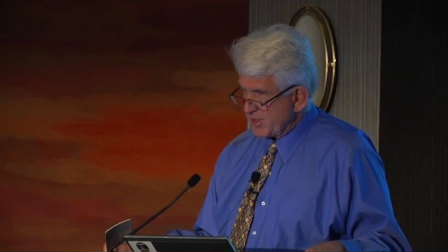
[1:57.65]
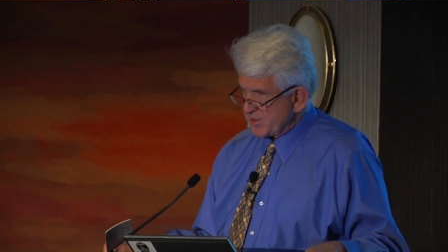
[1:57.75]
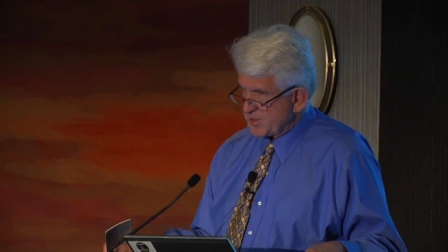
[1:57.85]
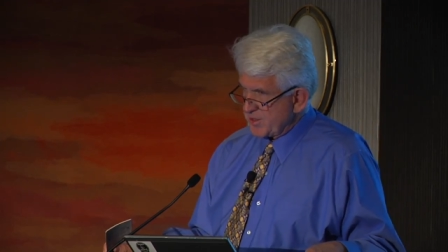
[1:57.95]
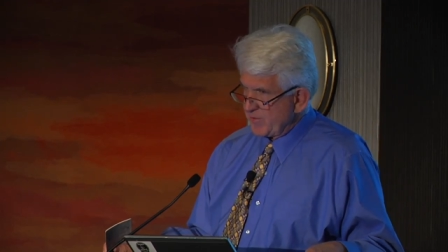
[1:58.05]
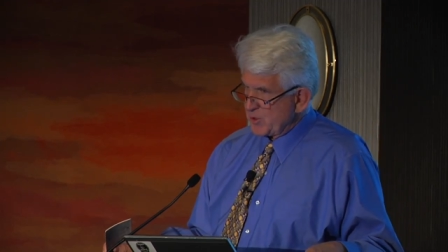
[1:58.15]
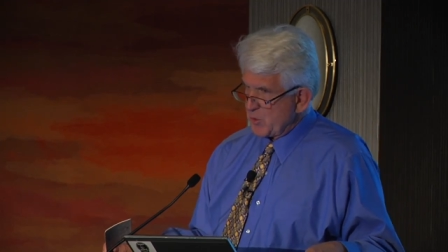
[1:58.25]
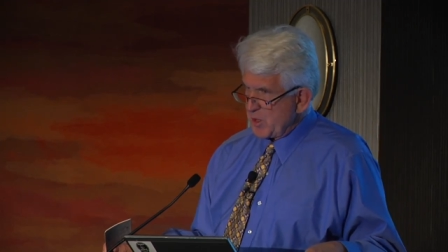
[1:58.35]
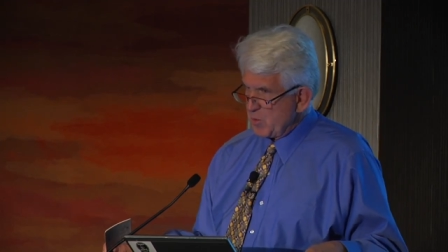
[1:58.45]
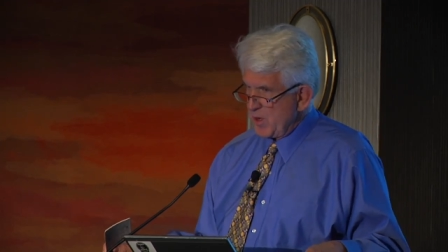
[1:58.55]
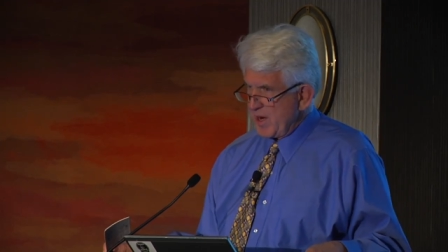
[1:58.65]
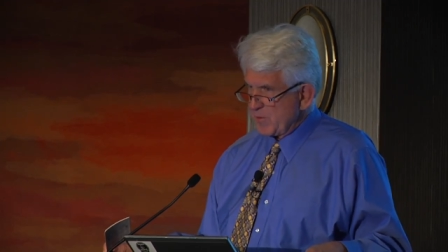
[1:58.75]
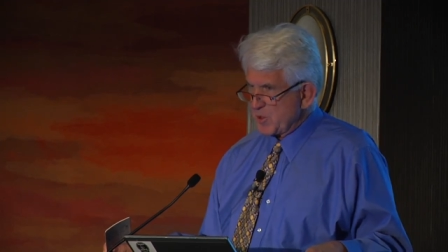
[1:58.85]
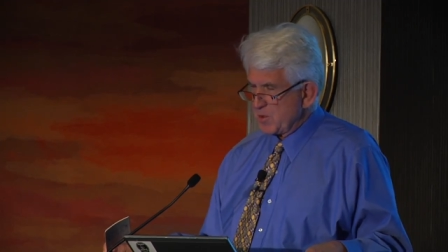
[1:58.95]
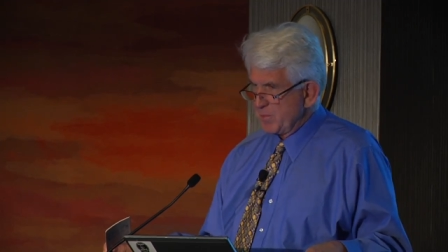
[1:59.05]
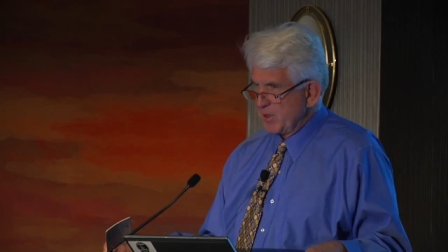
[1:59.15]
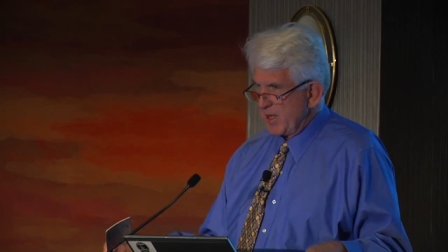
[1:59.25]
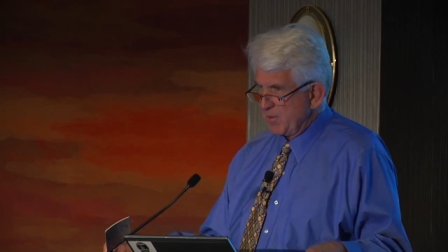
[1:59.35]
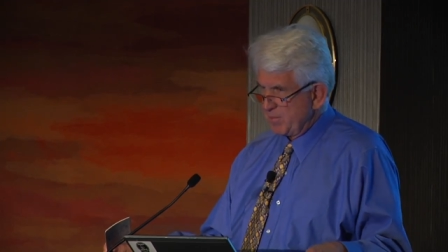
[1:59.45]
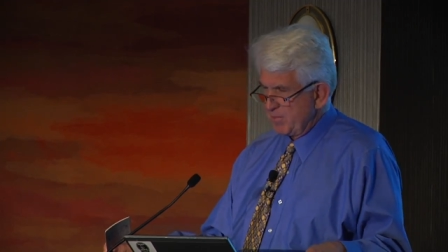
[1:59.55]
6721, I was to build,
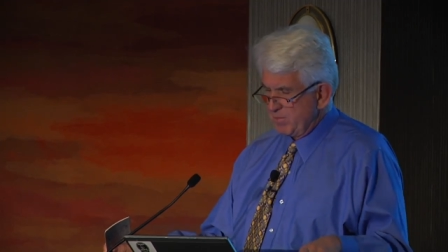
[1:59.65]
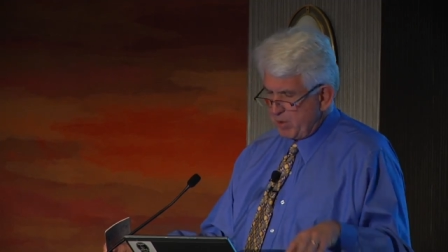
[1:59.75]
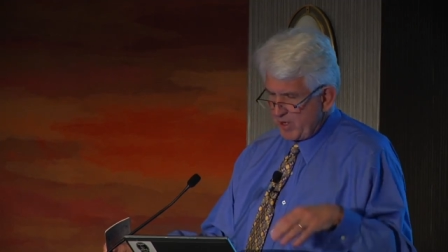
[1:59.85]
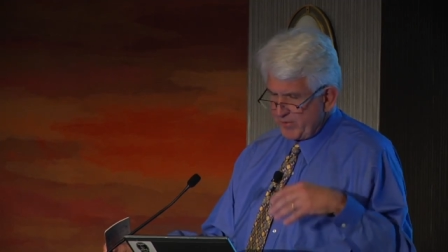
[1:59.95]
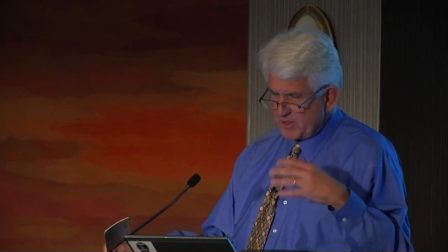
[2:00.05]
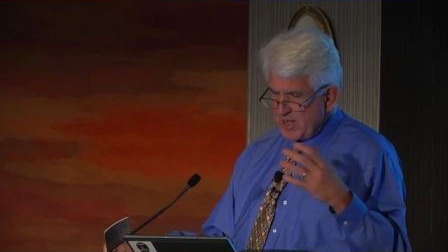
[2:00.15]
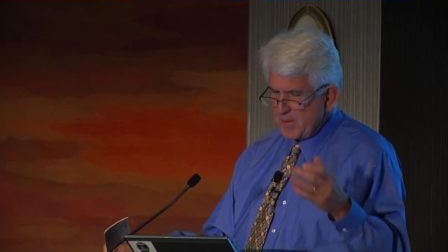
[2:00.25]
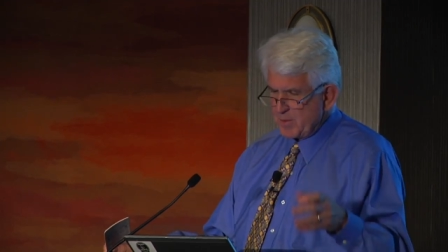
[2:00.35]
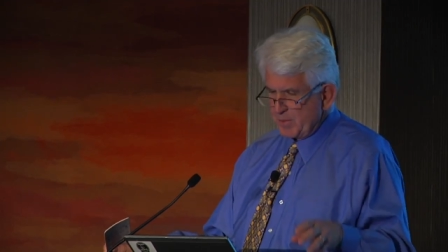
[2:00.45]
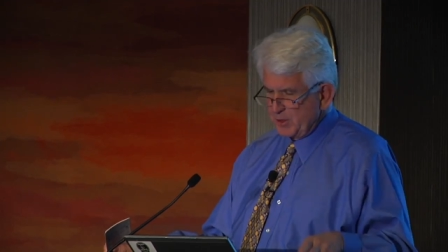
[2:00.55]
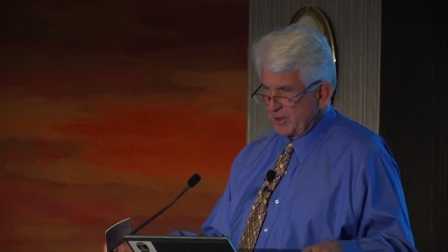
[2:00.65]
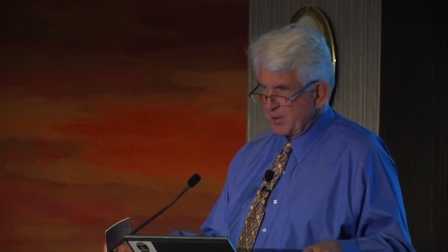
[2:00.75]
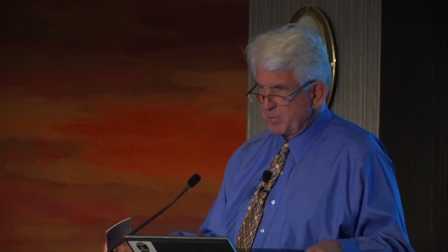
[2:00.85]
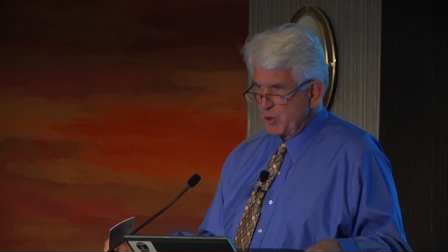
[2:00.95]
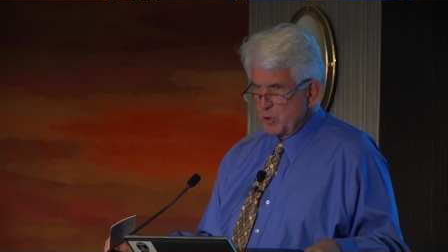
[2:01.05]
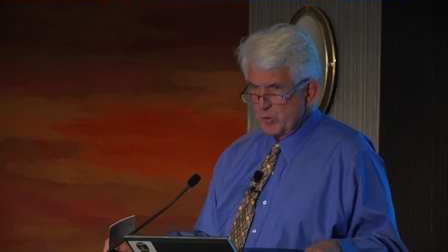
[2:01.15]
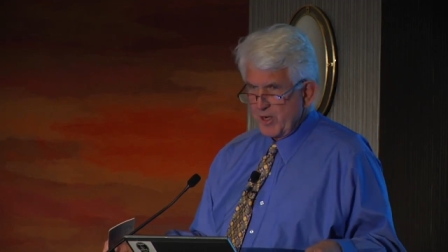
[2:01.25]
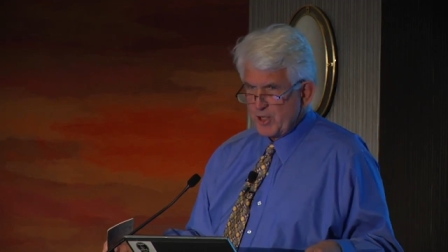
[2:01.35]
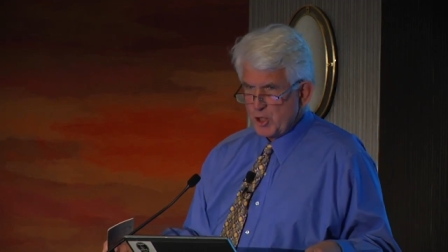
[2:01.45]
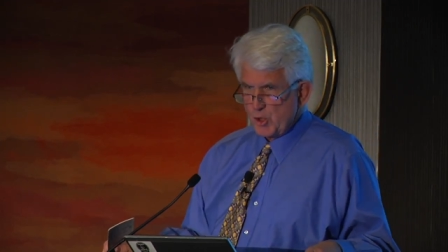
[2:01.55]
help, part of a team to build a computer,
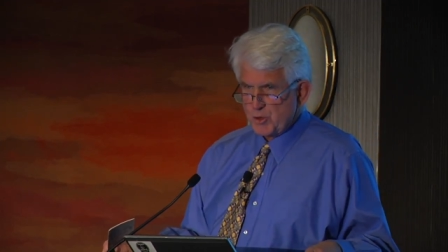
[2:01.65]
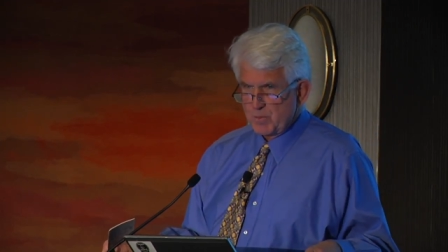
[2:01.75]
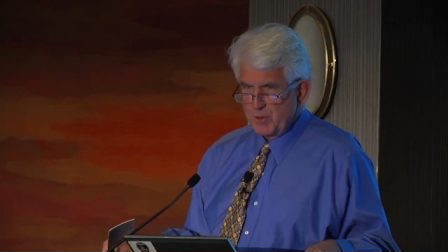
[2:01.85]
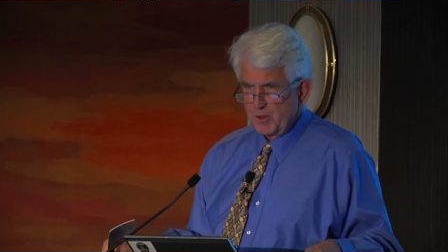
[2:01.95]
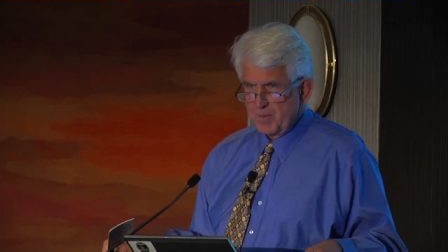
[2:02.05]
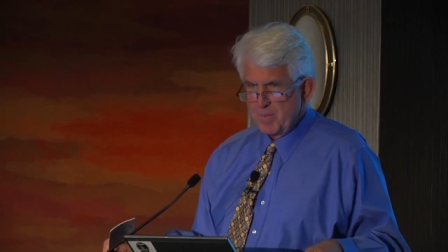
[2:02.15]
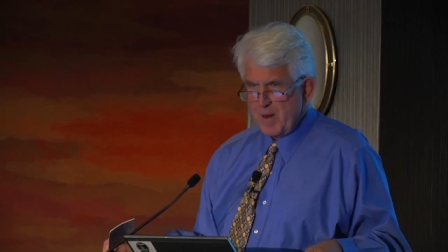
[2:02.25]
and I chose to build the